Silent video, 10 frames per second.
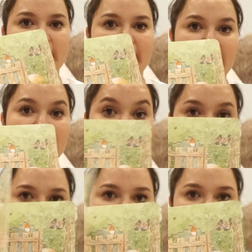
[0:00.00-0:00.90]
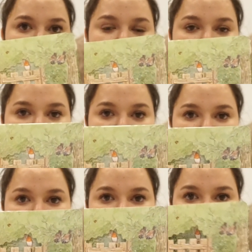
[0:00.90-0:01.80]
it. He loves Peter Rabbit. He
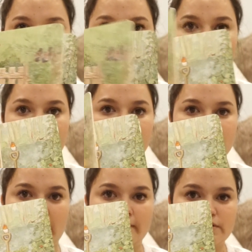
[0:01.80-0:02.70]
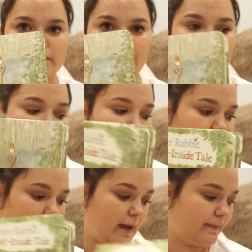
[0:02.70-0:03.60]
watches Peter Rabbit all the time. So
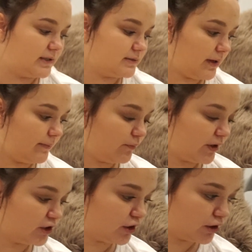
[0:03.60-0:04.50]
I picked him up one of